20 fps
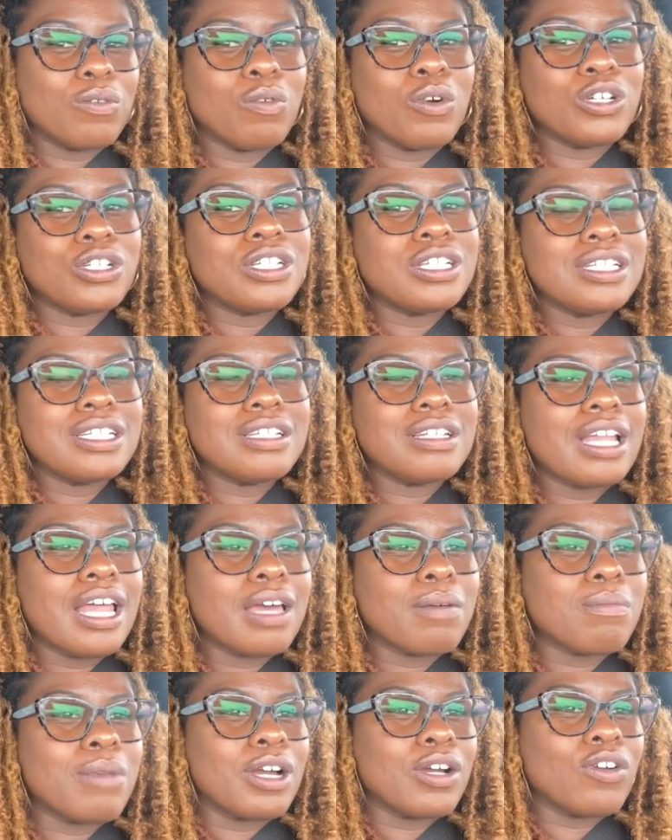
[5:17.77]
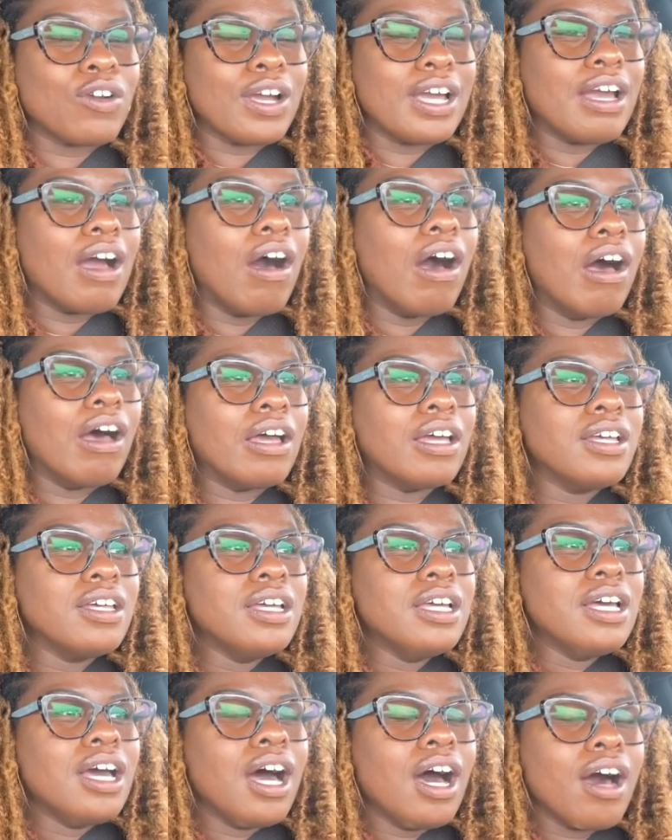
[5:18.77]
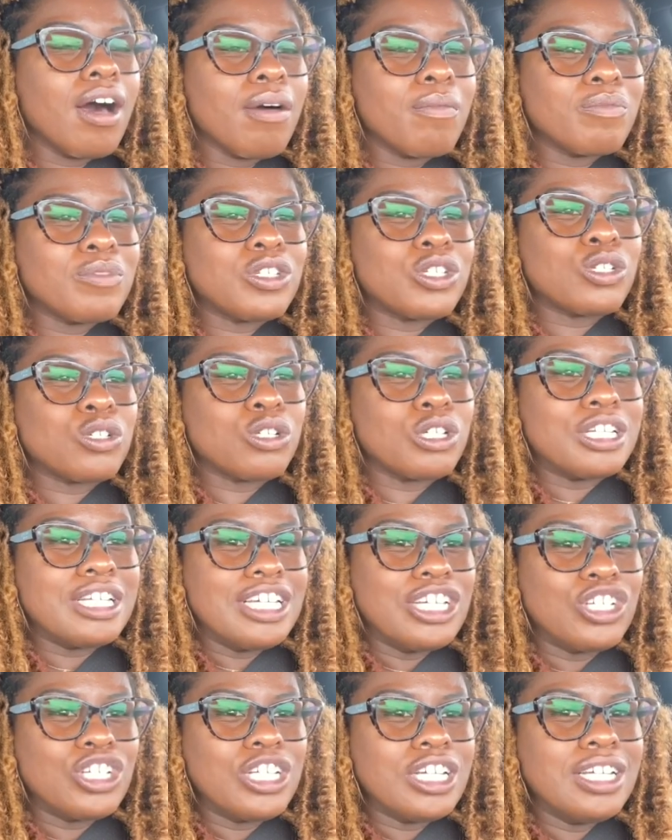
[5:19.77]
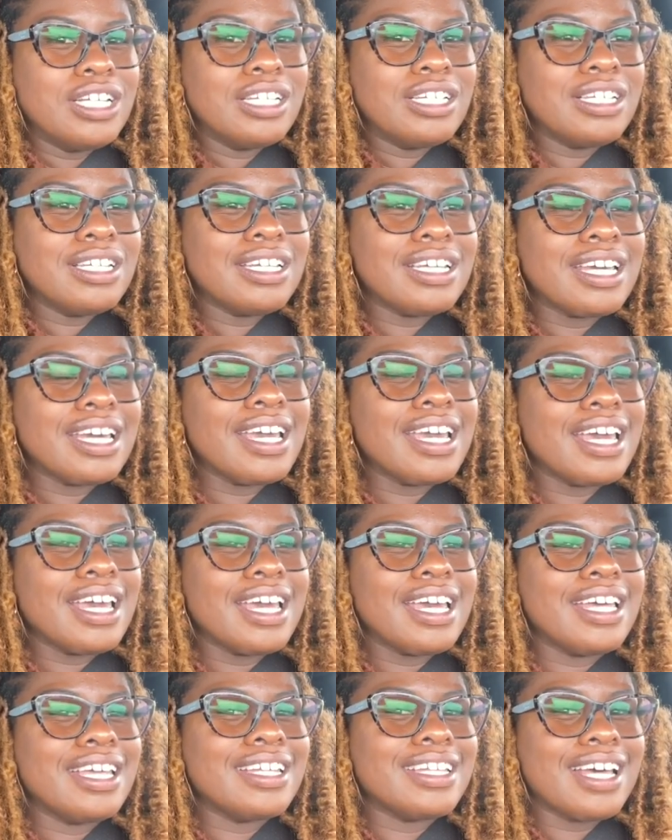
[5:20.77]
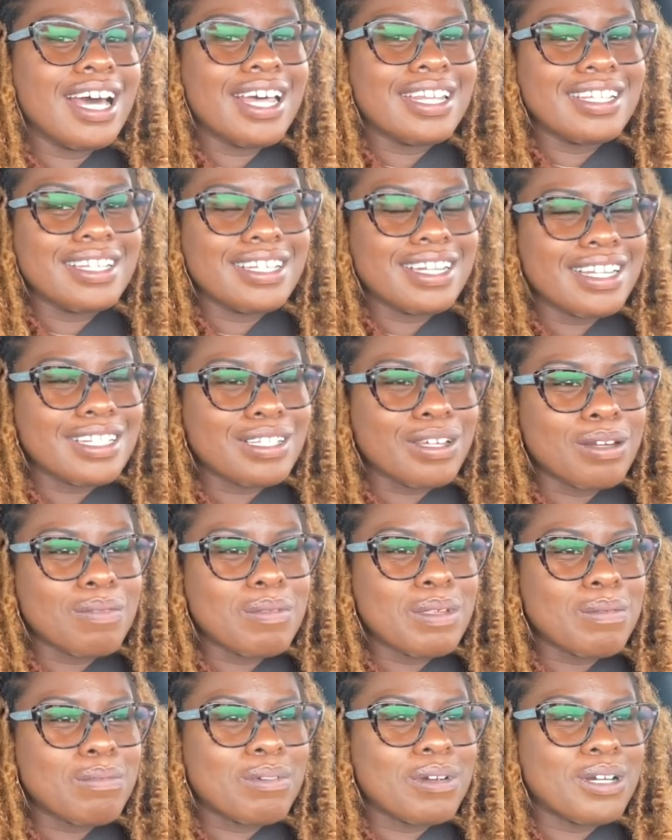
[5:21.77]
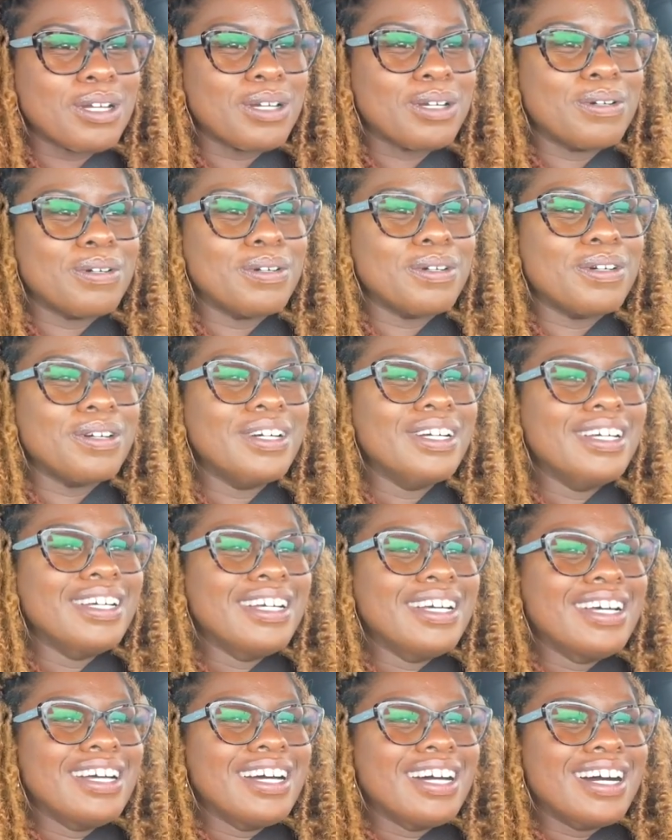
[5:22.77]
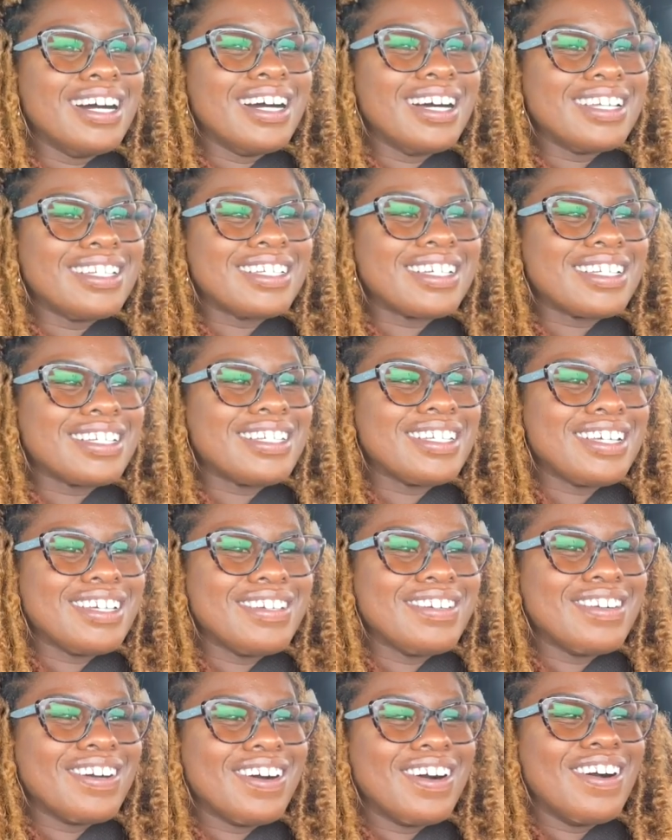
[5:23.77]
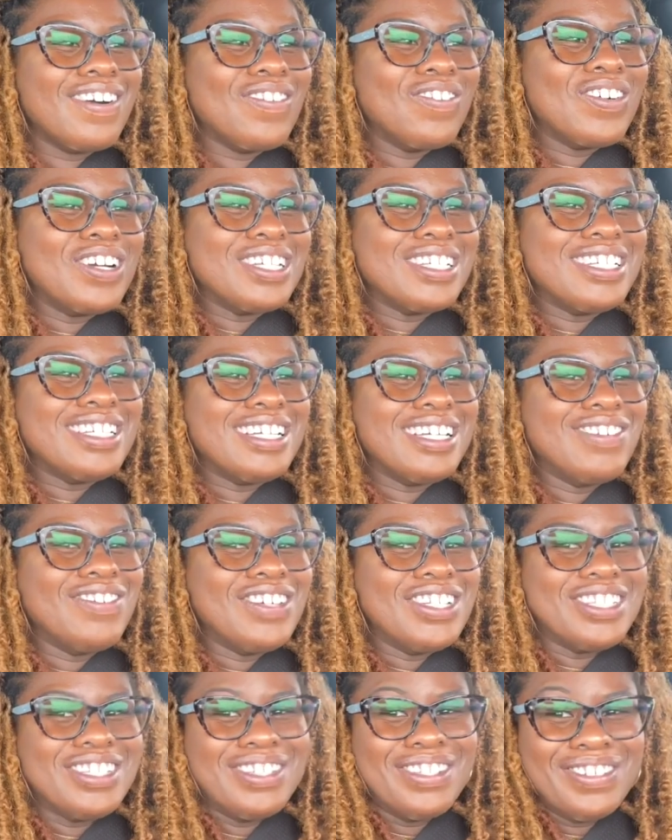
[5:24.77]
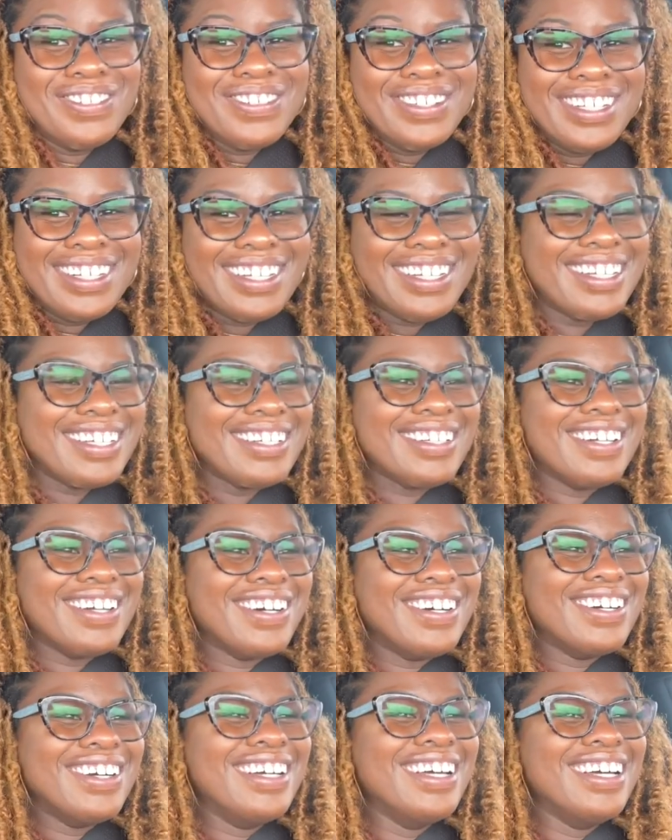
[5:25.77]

she's like my great aunt, tradition. And I think that's going to be pretty cool to continue what she was doing, you know?